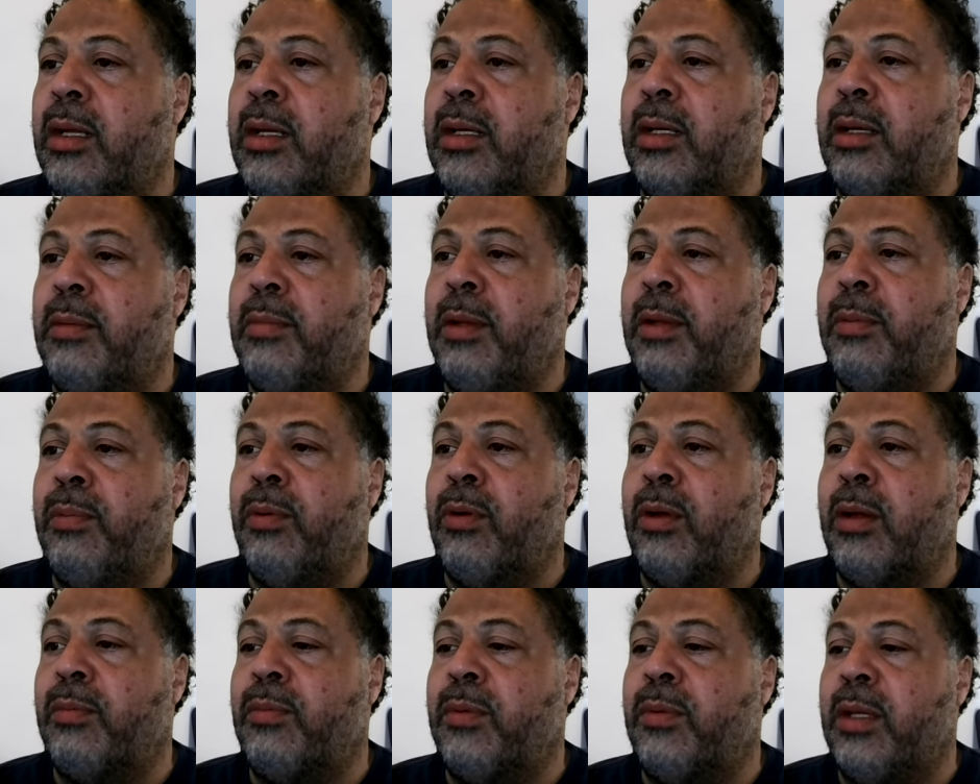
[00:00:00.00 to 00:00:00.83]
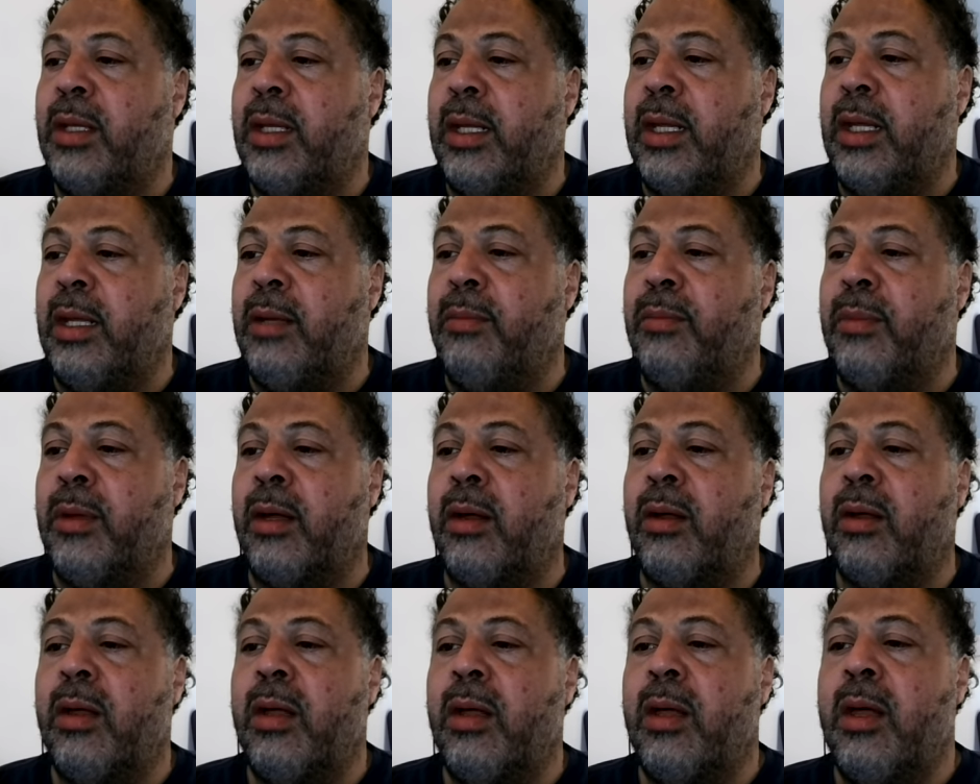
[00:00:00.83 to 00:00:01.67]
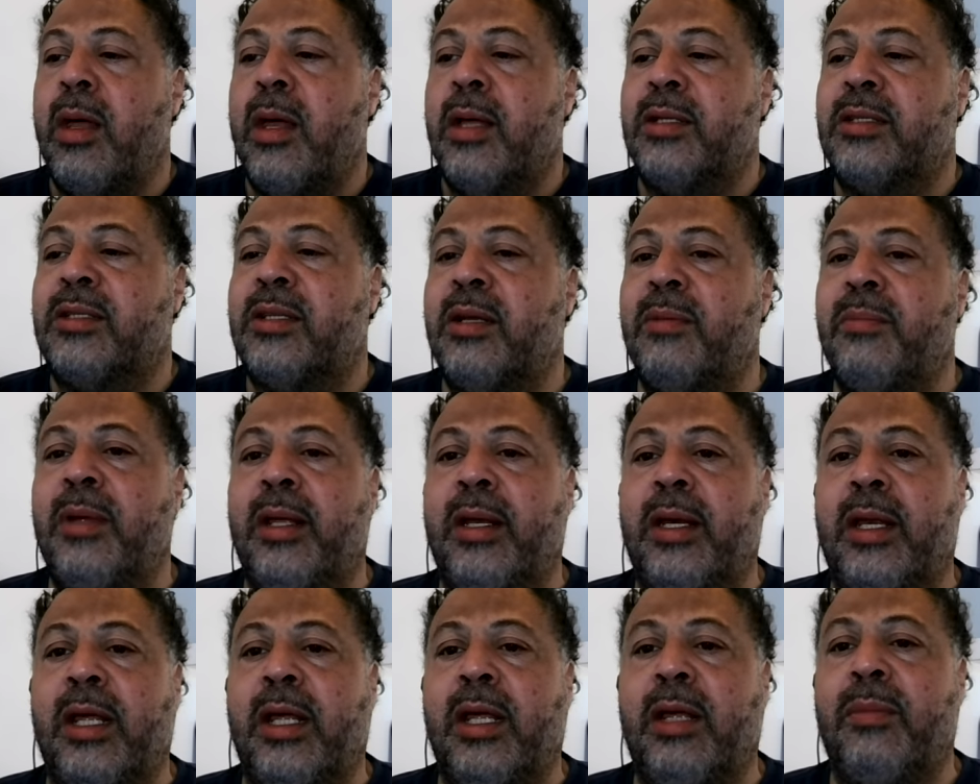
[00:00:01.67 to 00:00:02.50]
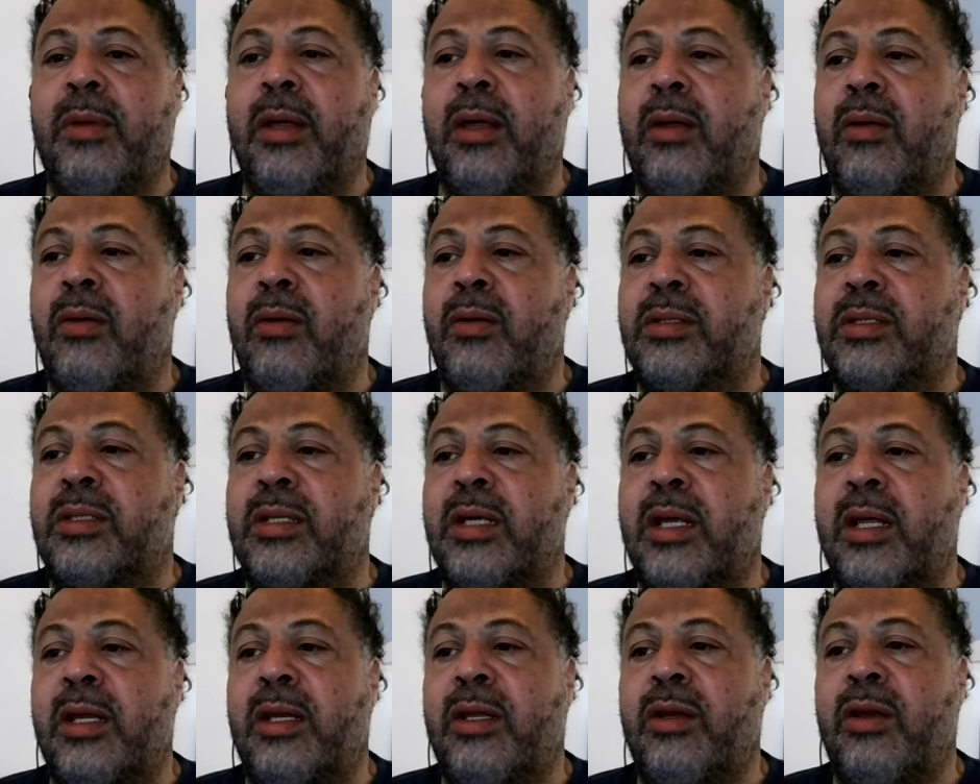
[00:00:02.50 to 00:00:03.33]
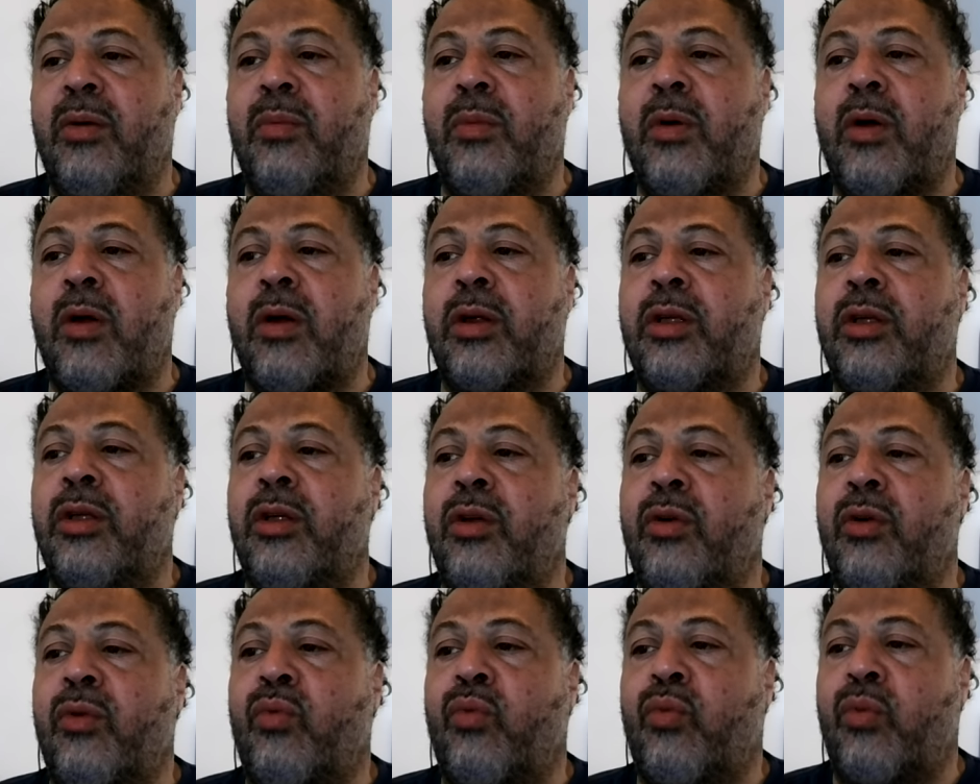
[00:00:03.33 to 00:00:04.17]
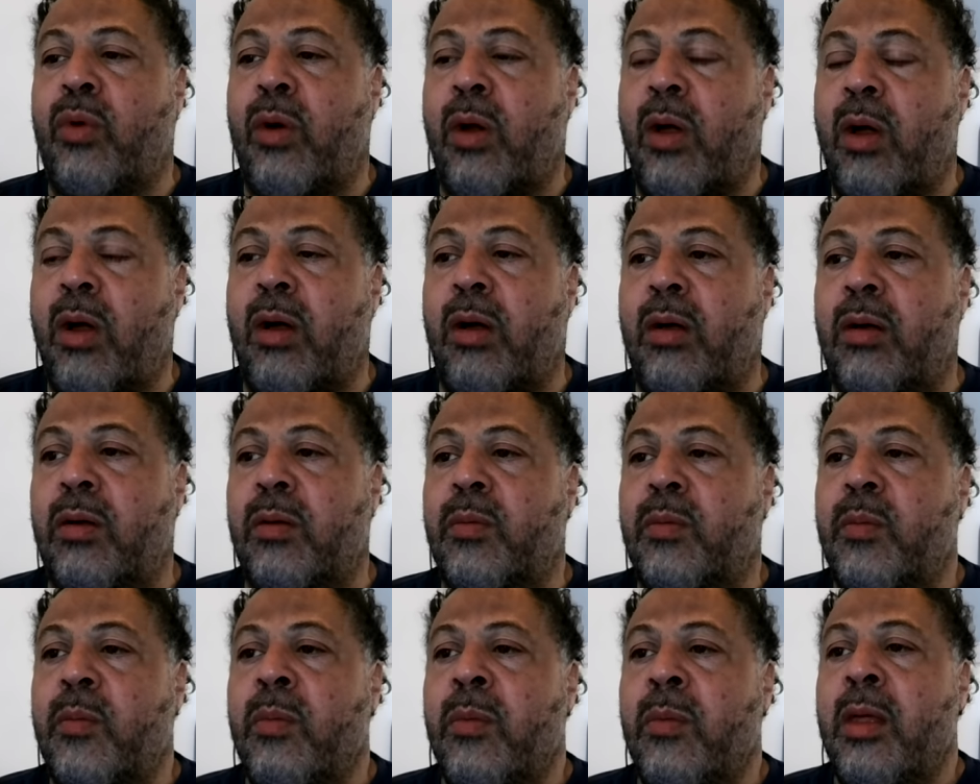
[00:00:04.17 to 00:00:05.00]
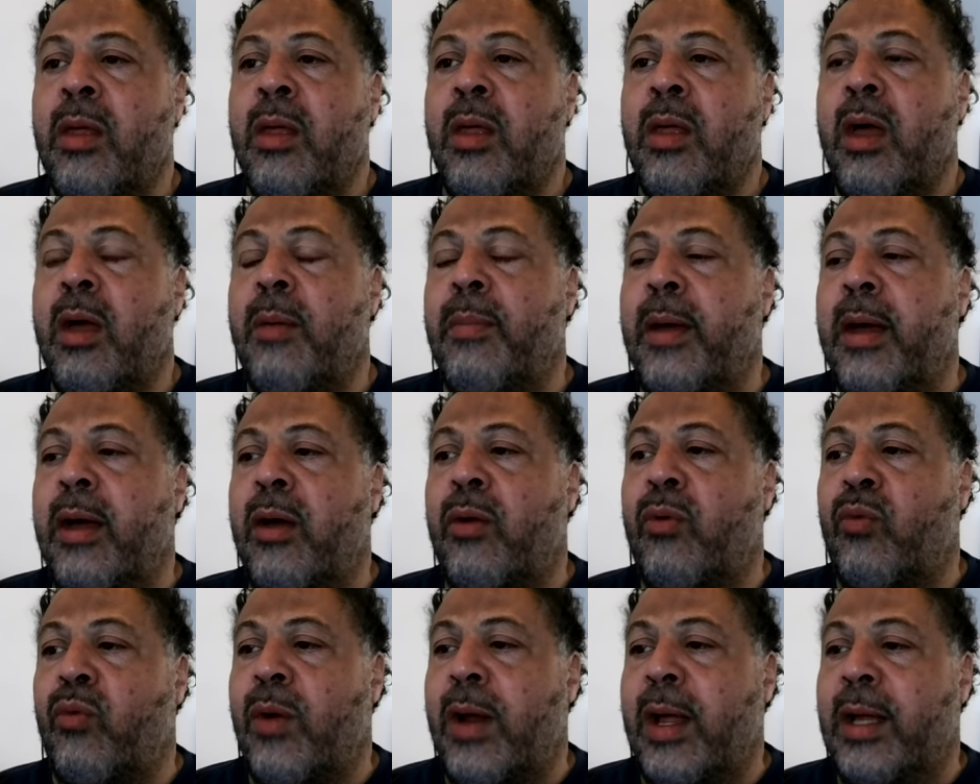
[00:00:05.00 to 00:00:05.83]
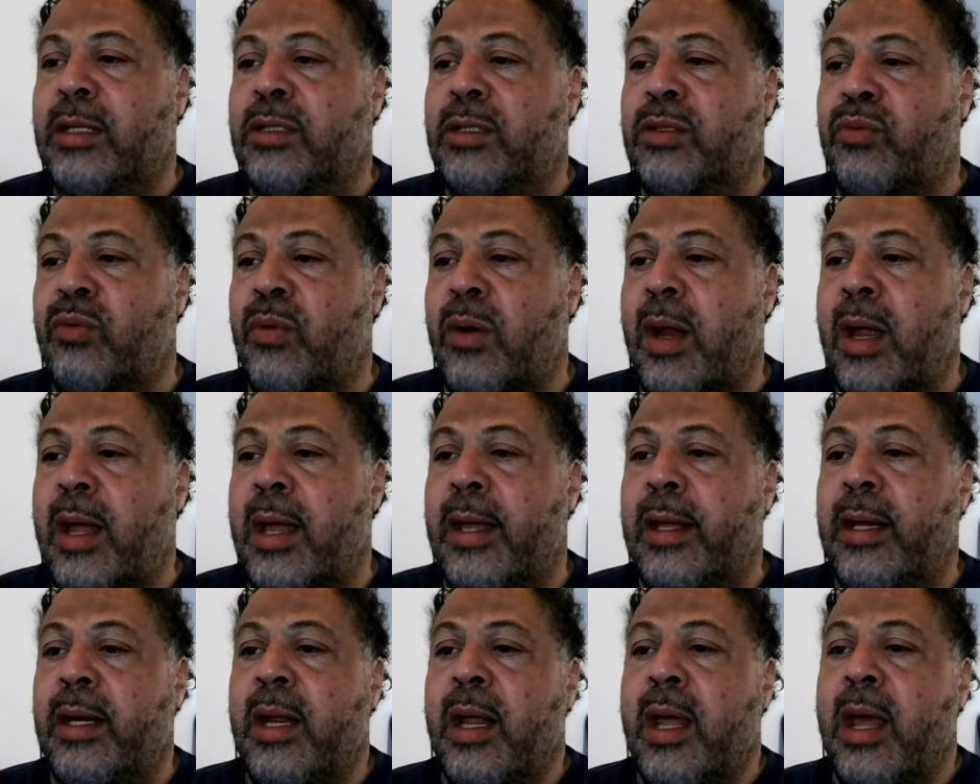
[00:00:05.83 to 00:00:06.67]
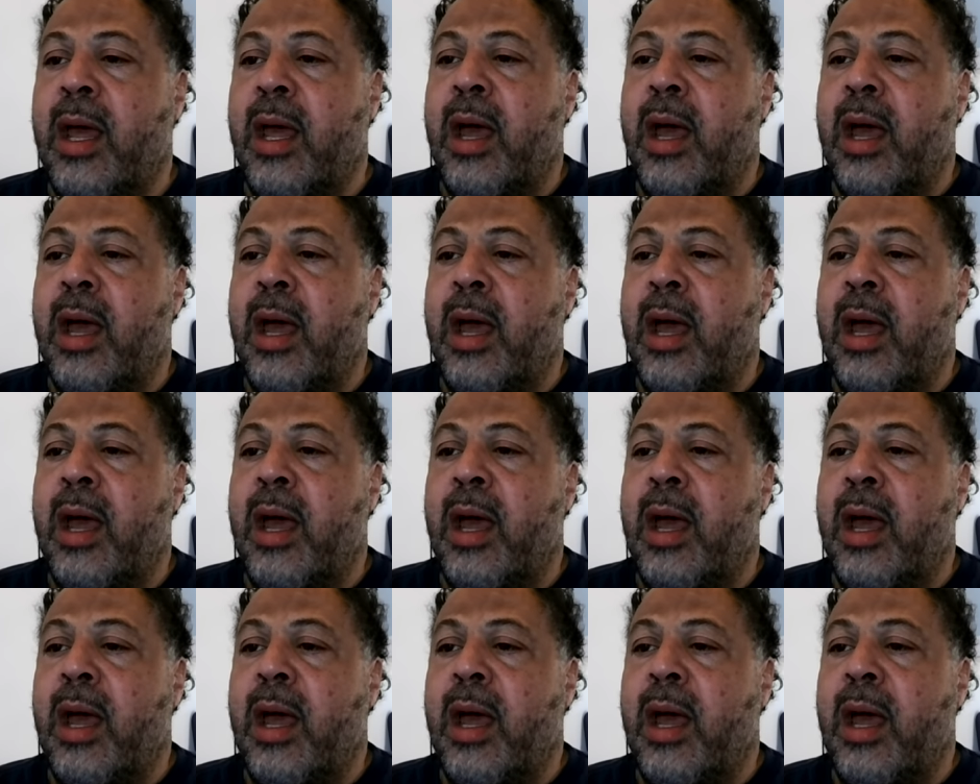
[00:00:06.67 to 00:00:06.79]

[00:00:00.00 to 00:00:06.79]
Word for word: Let me pull up the email sent me an email and said, you know, Mark, you're wrong about Rex Ryan.